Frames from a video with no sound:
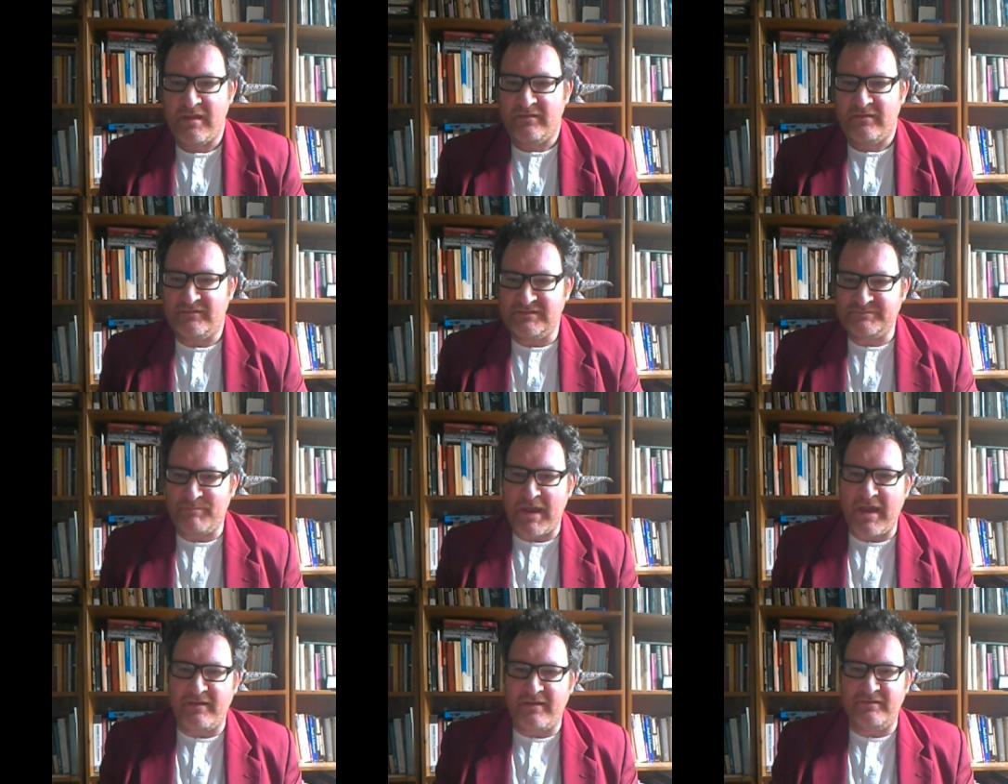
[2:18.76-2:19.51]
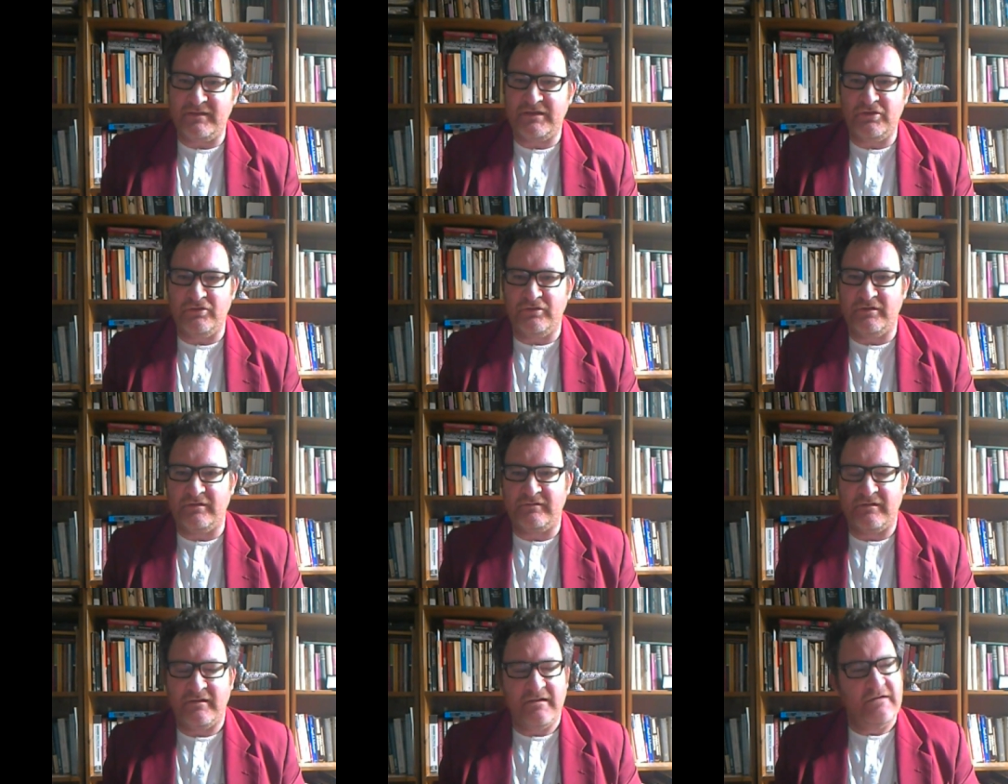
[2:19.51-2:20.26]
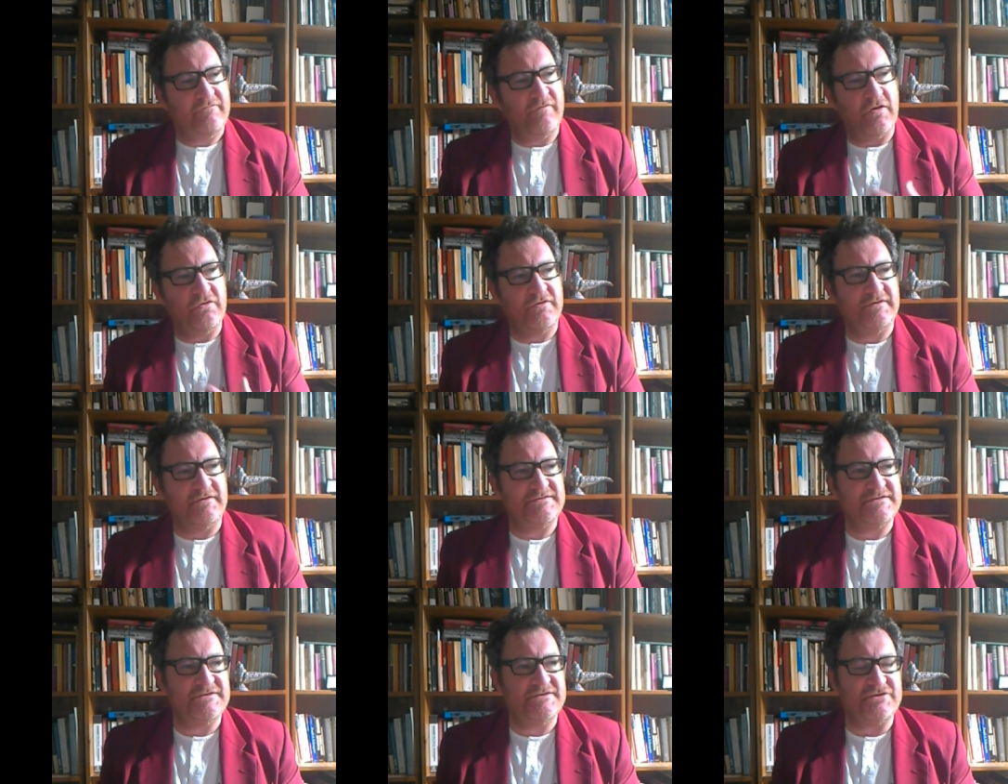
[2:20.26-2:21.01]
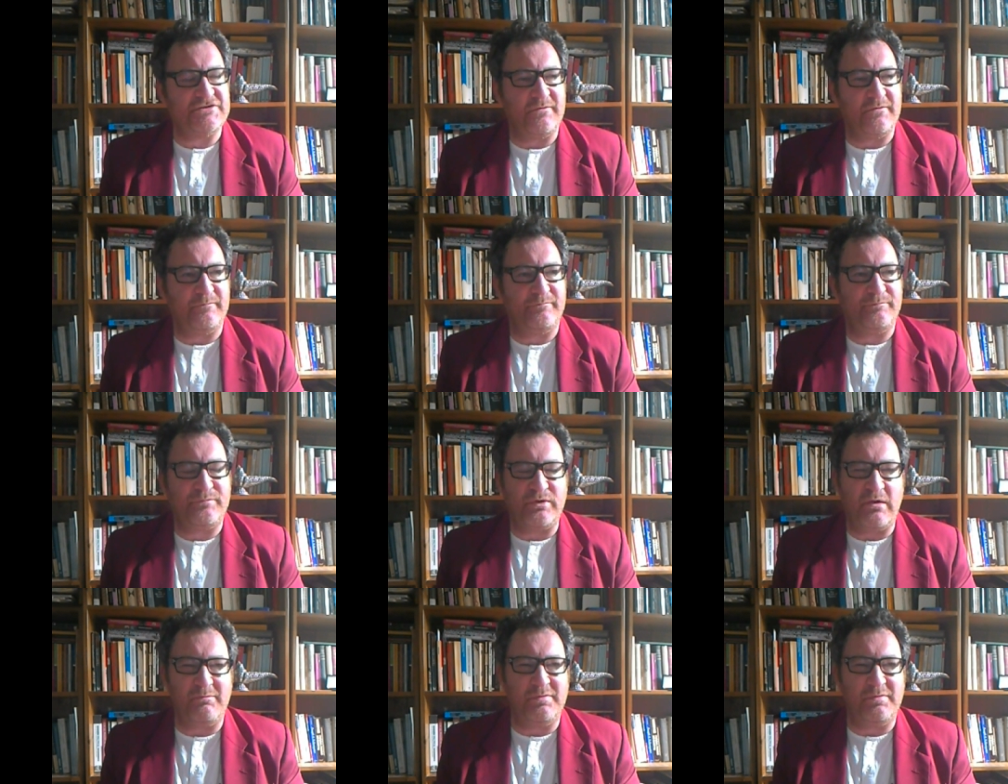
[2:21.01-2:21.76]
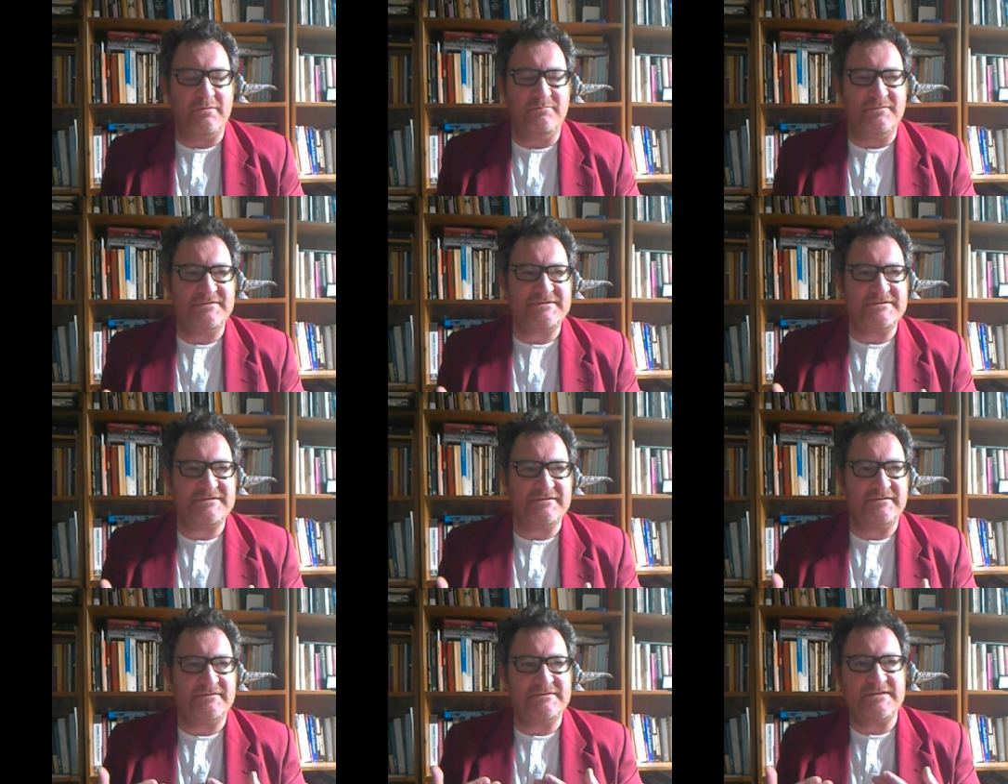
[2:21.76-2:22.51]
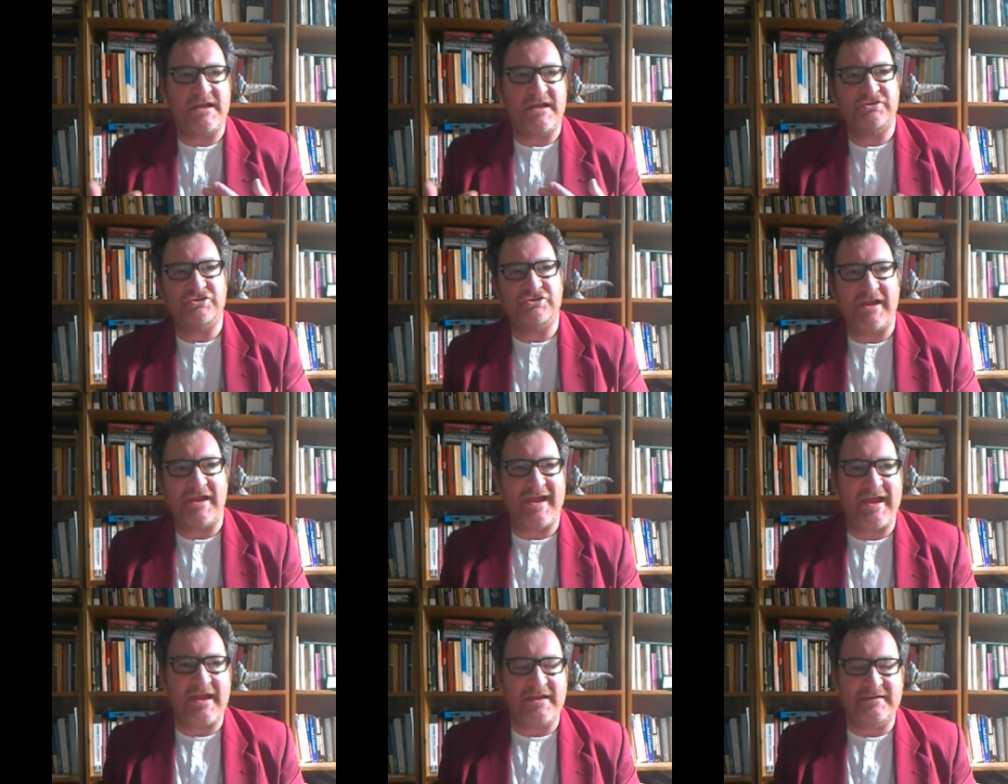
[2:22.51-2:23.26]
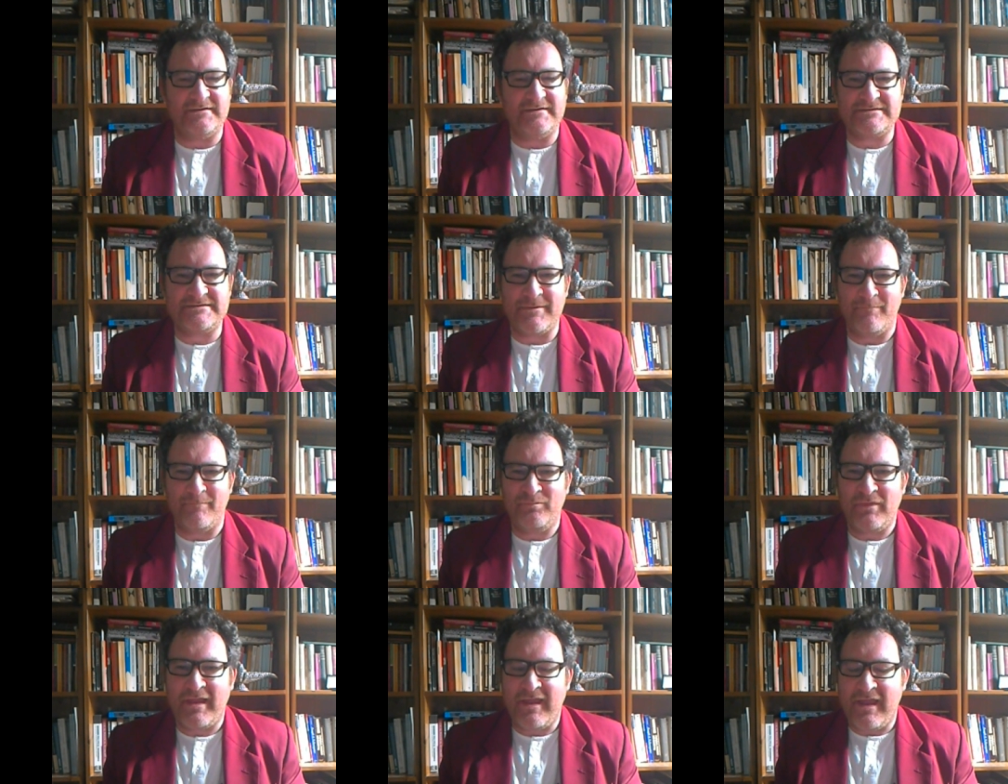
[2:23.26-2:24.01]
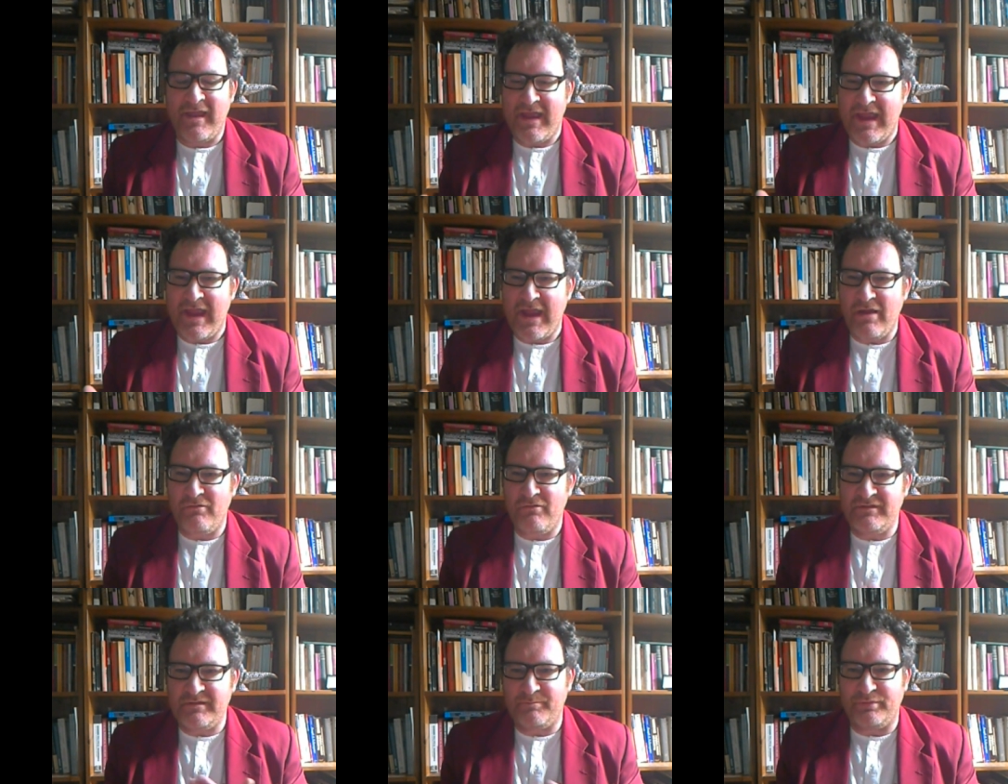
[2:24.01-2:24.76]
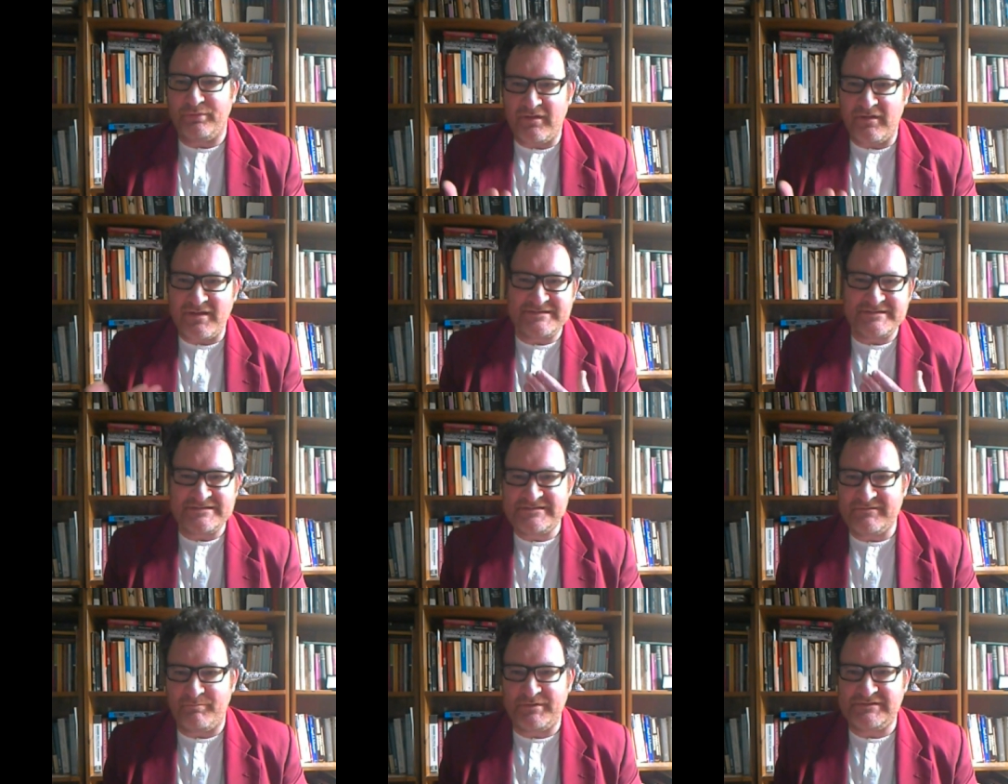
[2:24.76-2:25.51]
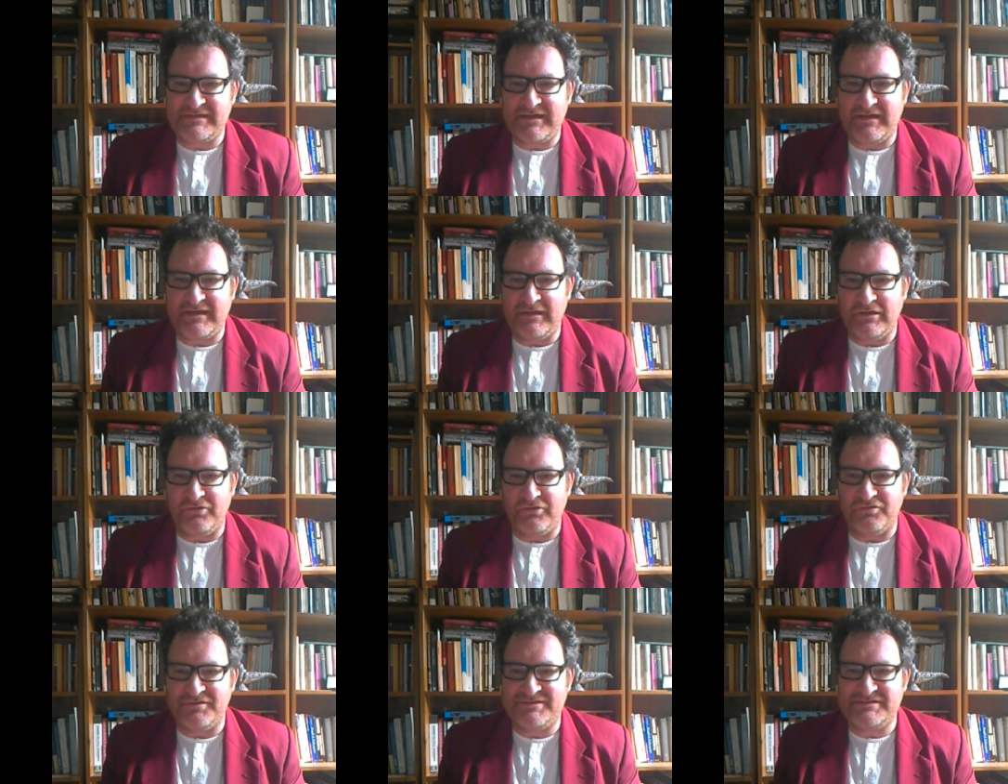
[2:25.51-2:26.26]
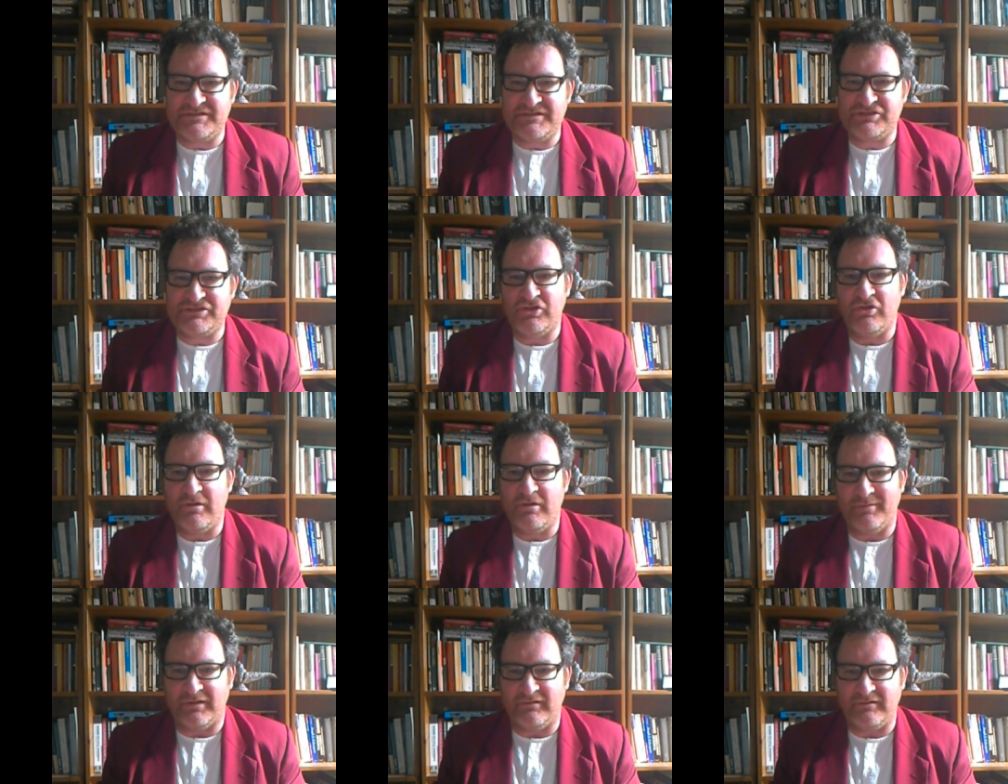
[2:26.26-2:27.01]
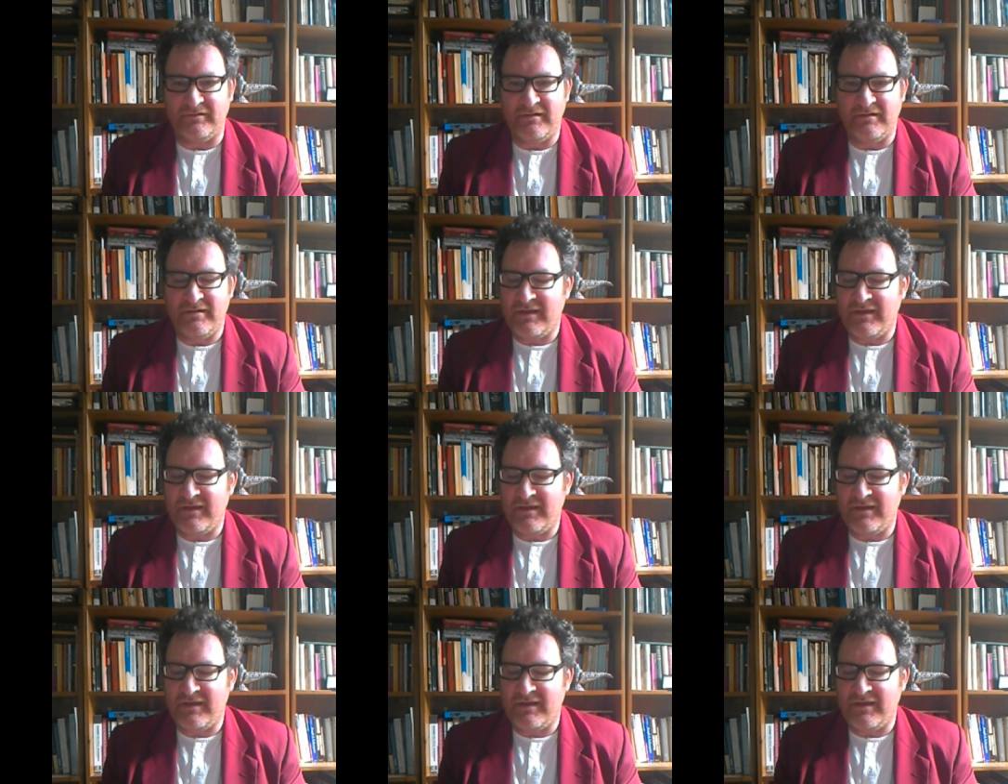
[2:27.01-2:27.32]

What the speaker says: This part of the unit focuses on problems such as how are the prices of particular goods determined,